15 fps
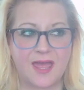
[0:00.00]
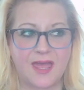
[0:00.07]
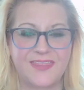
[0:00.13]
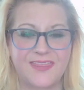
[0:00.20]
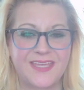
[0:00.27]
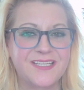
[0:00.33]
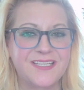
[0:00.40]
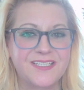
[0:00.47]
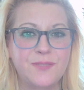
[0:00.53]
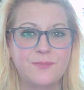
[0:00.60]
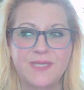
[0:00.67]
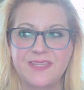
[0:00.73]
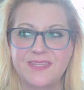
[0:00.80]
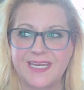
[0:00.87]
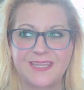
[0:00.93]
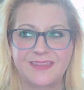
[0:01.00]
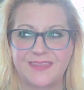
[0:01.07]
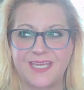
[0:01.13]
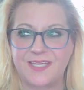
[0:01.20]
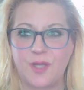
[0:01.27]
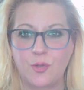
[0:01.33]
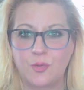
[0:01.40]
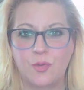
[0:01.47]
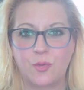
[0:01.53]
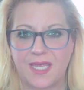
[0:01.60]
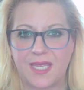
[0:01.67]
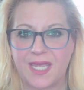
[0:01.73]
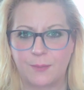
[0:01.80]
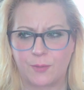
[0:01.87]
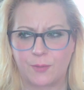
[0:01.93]
And that doesn't mean that they know who I
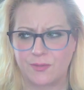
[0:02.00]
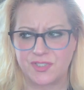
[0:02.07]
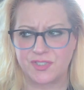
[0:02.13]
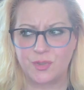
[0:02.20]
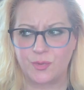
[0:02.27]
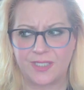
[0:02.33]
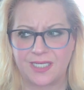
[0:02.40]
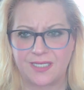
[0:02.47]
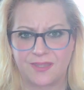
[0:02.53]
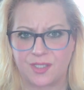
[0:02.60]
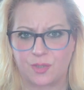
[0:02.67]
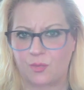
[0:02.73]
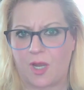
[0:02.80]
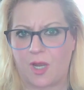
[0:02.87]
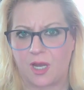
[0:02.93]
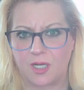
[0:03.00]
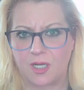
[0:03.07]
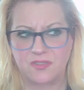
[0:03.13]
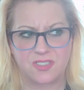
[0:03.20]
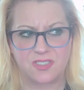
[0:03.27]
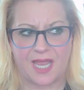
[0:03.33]
am or I was doing anything wrong. Just